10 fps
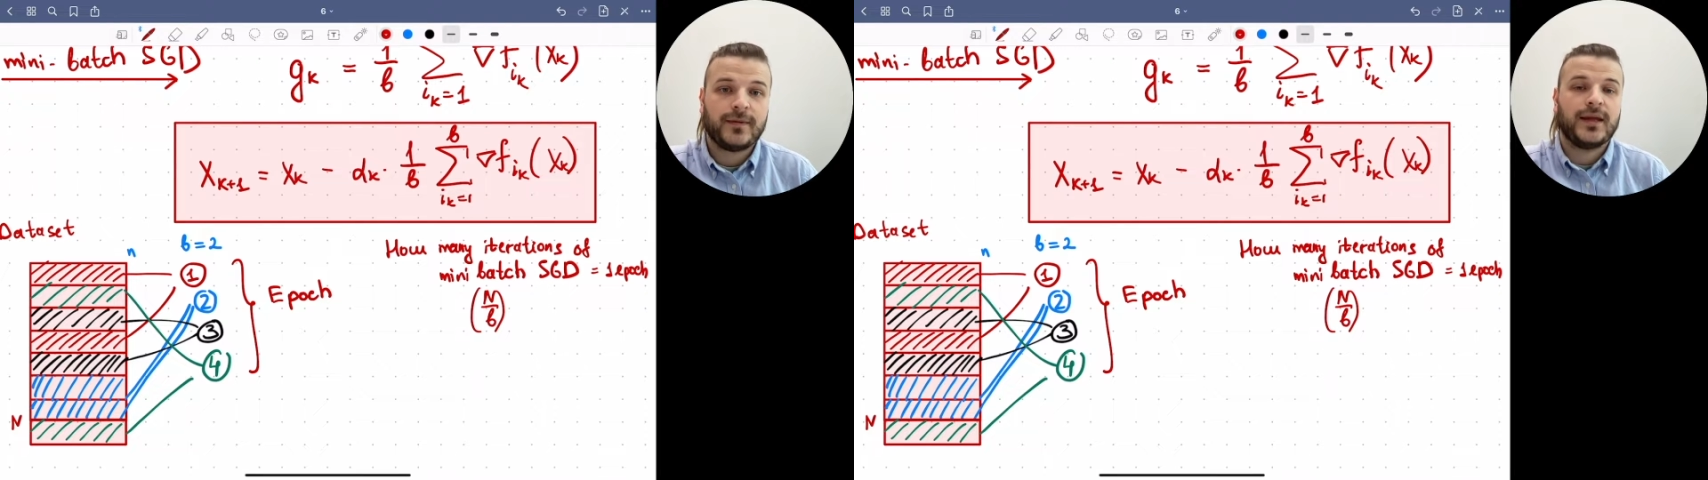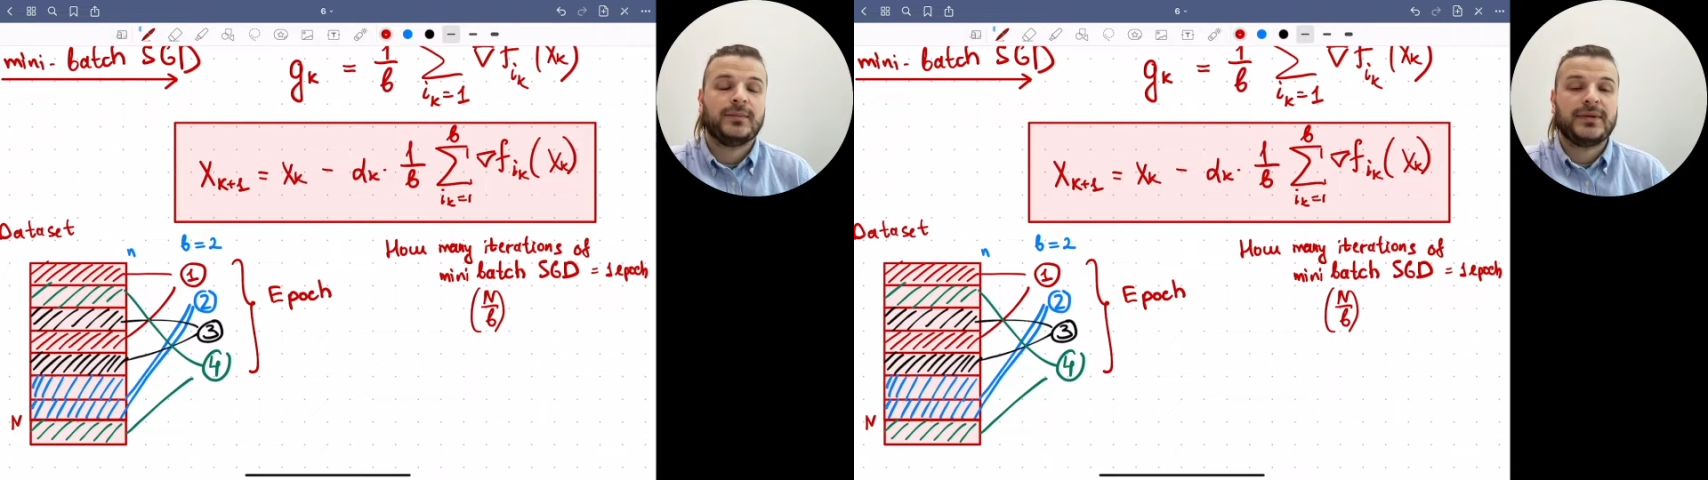
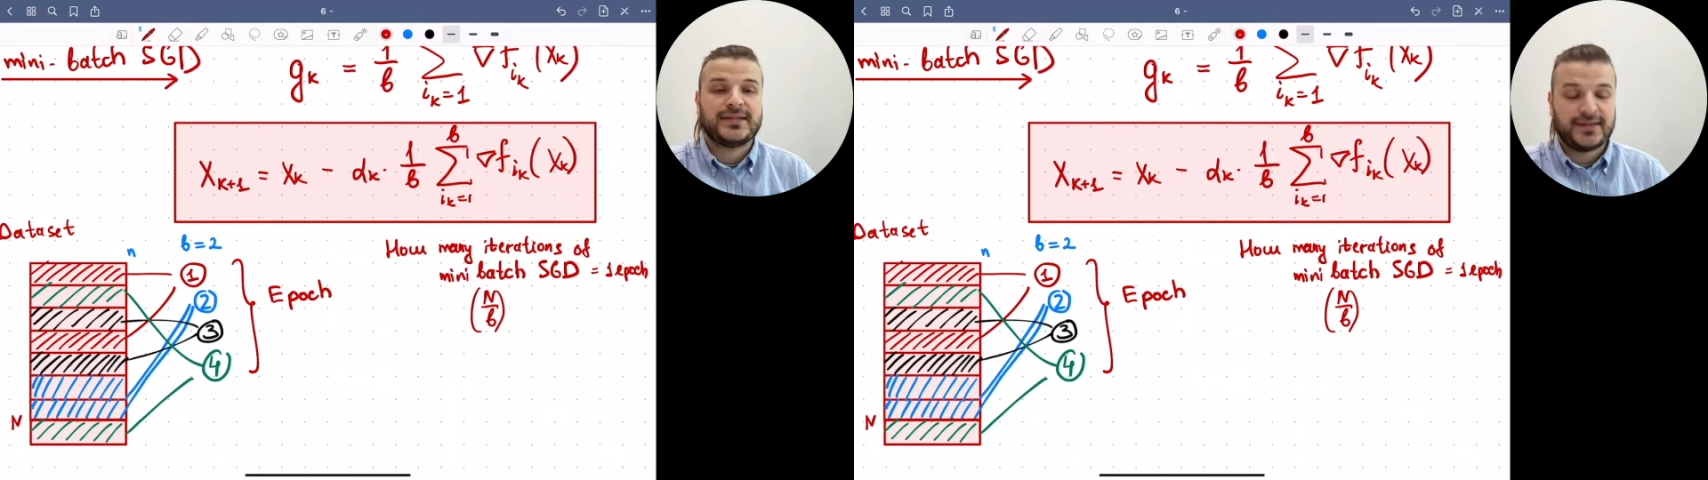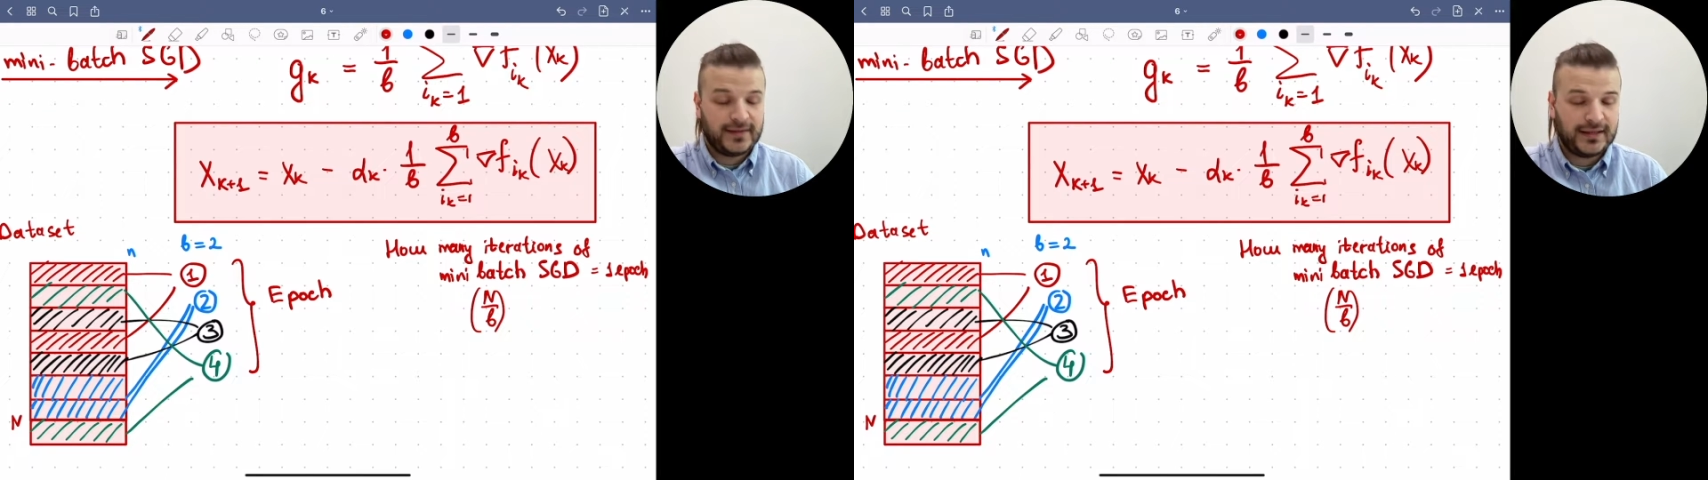That
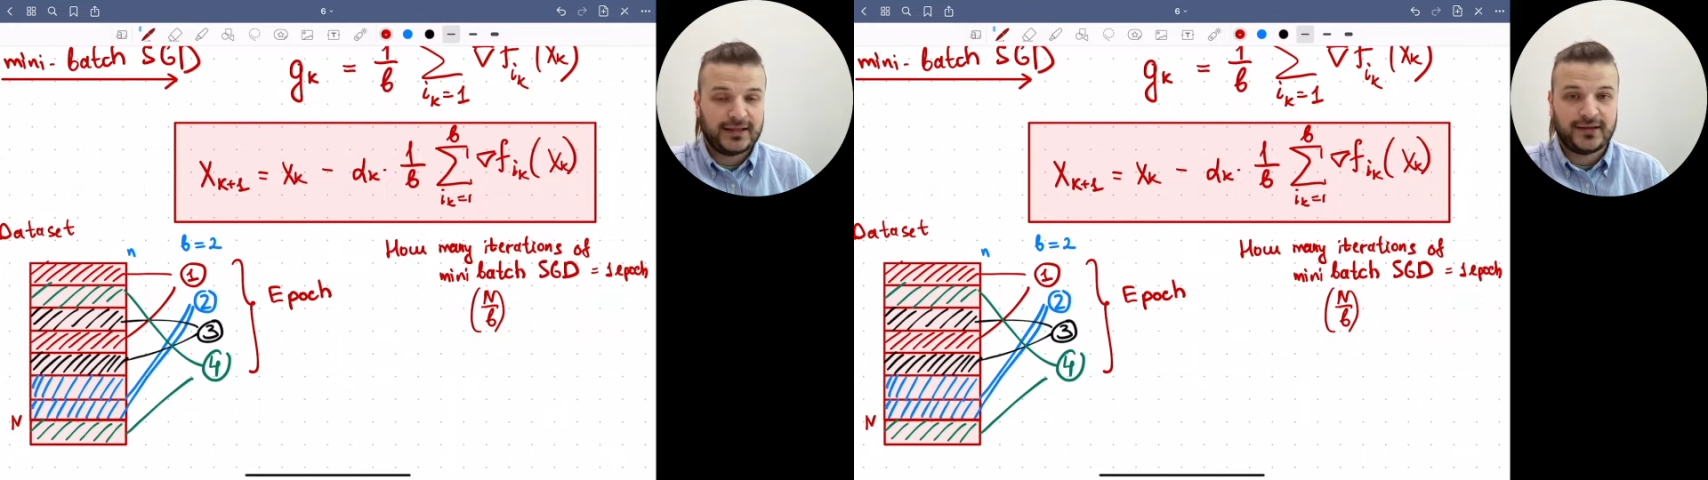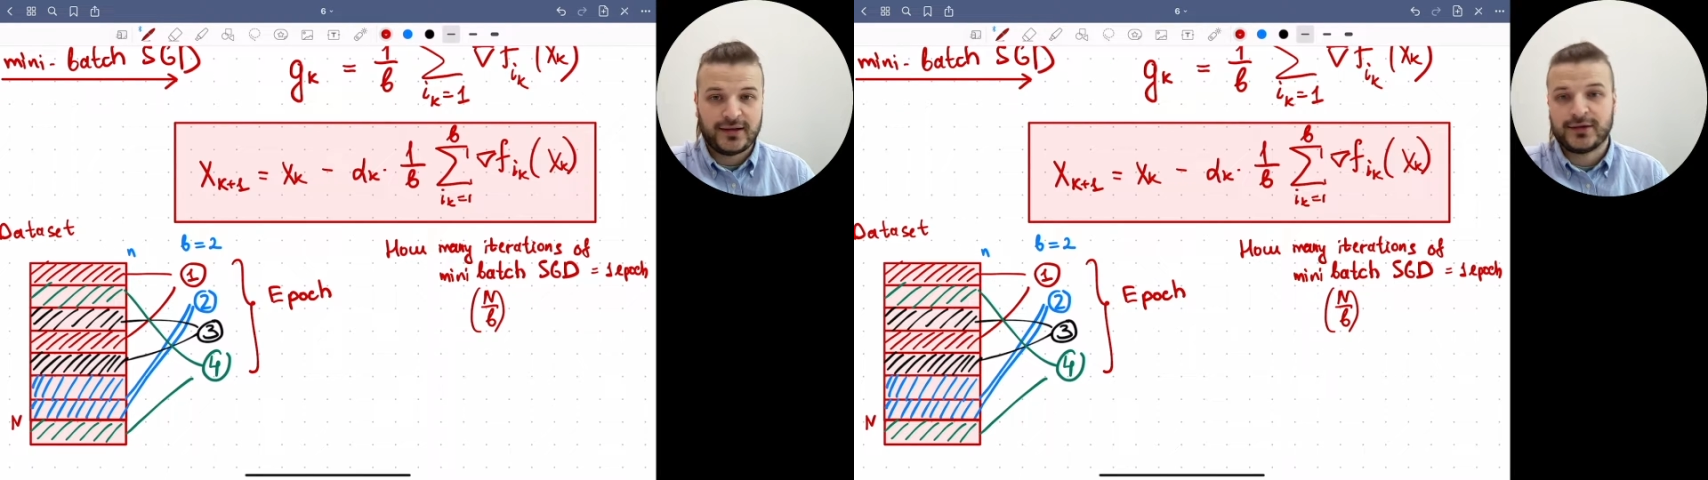means
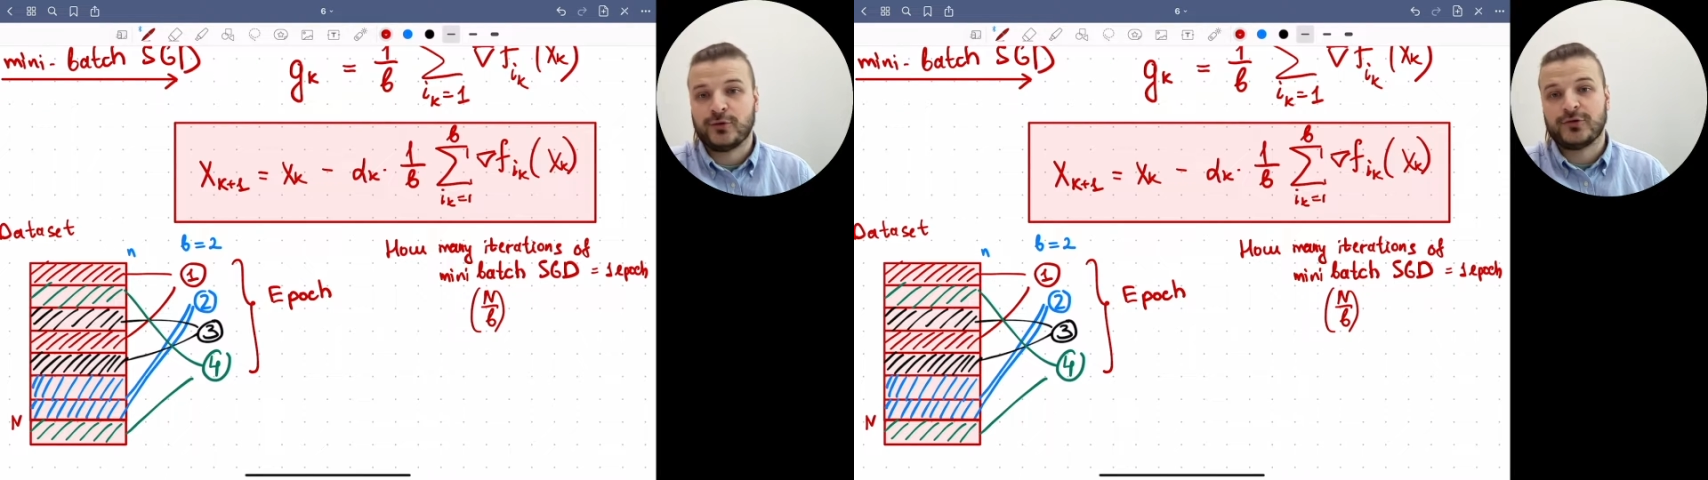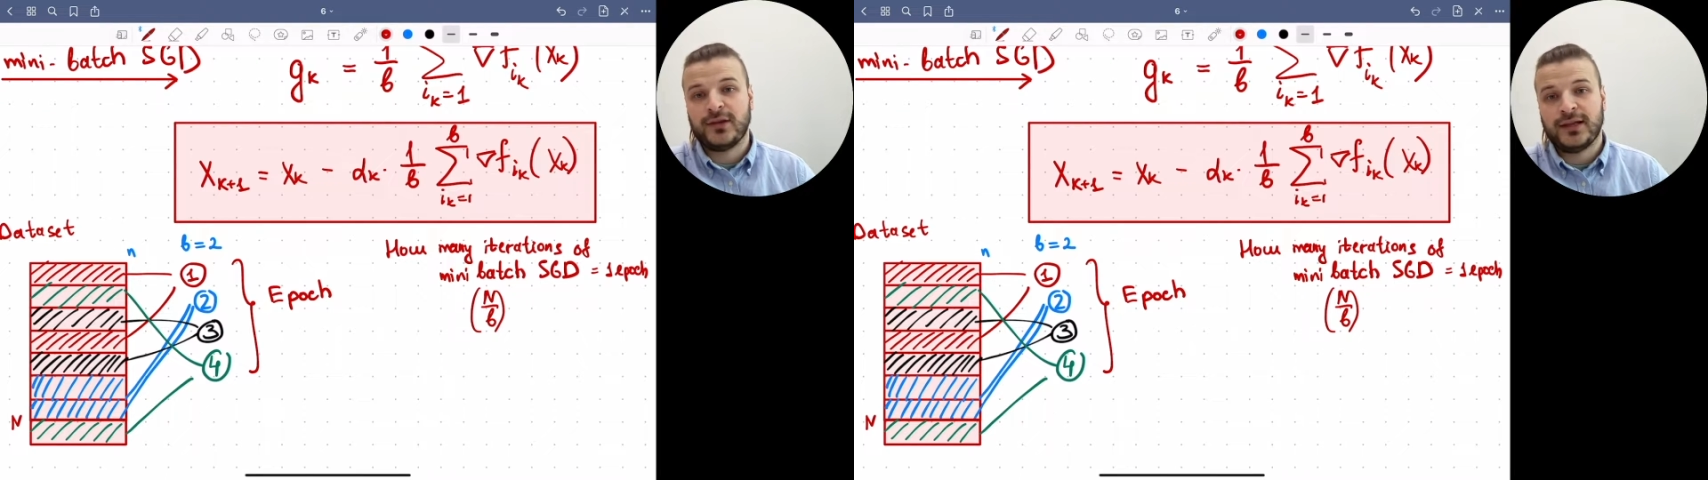that the
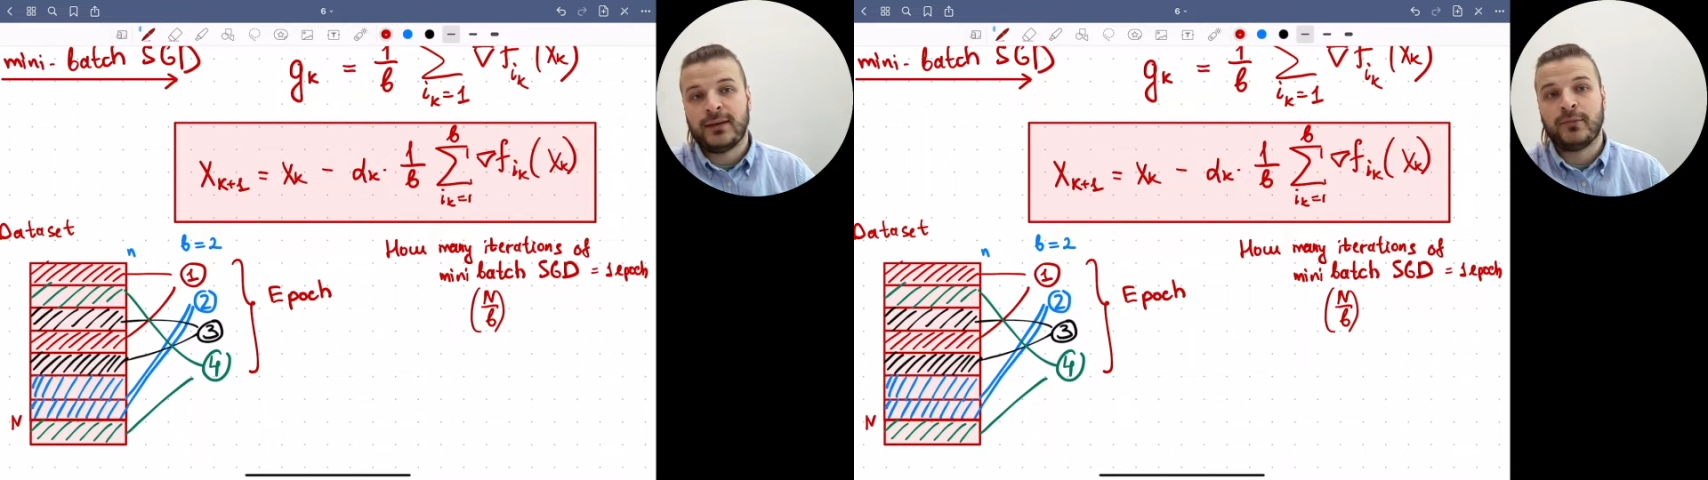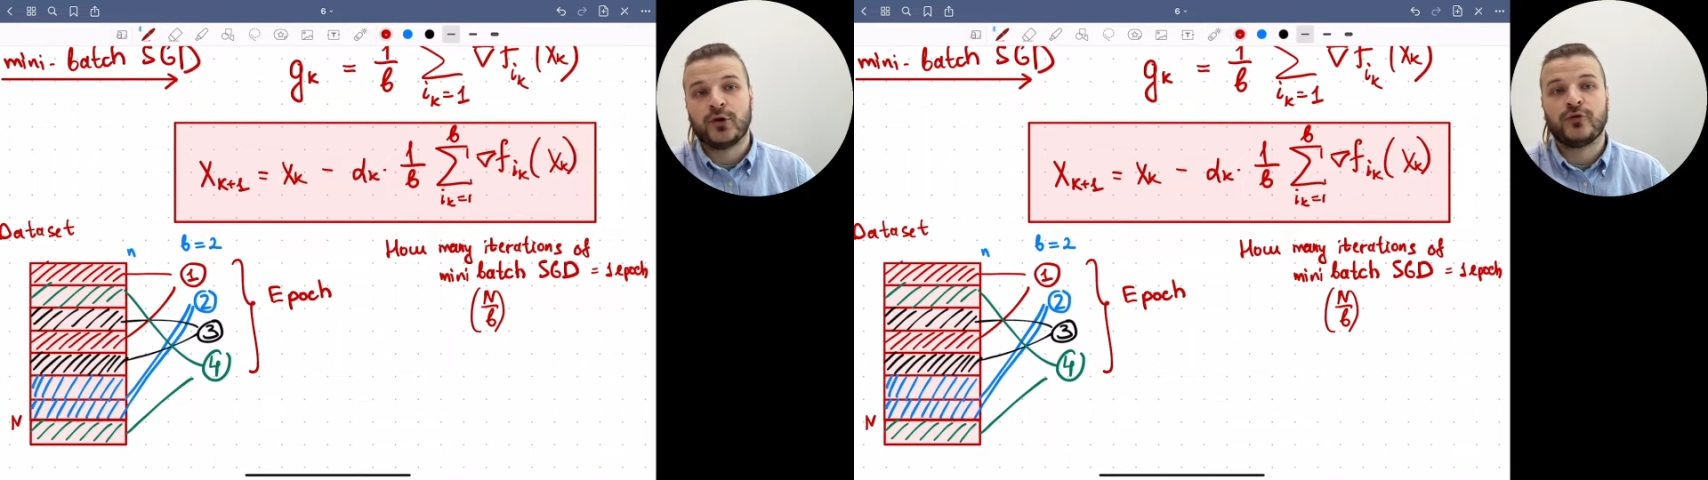total
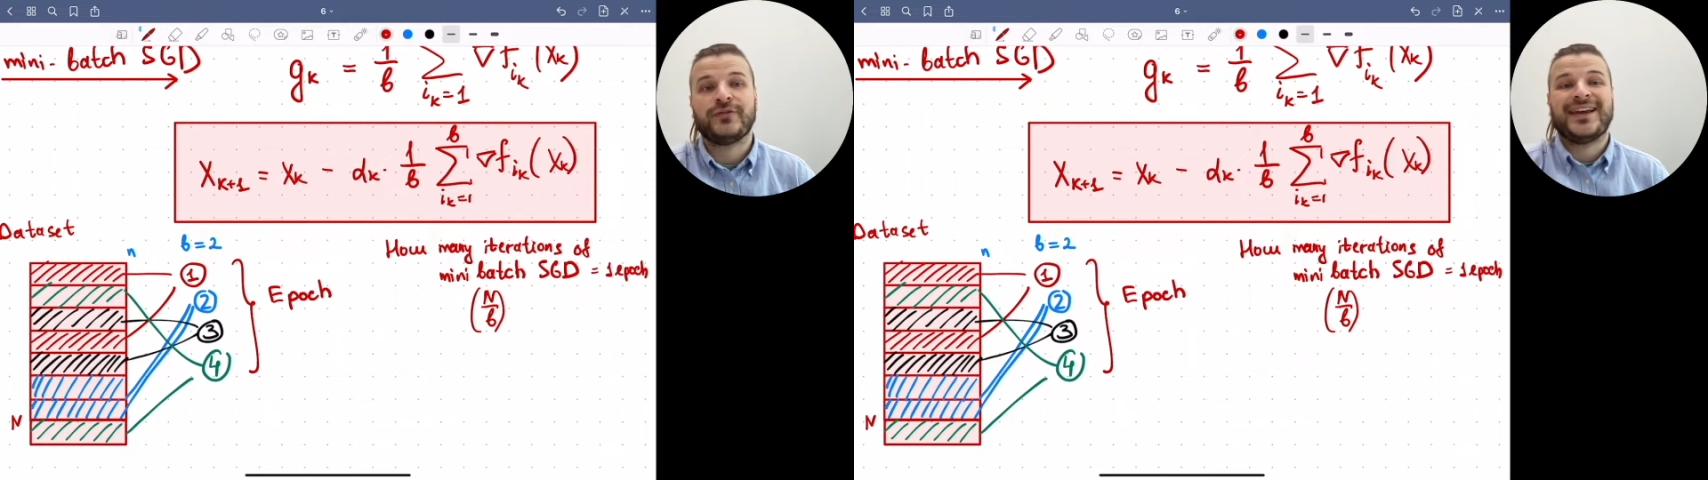number of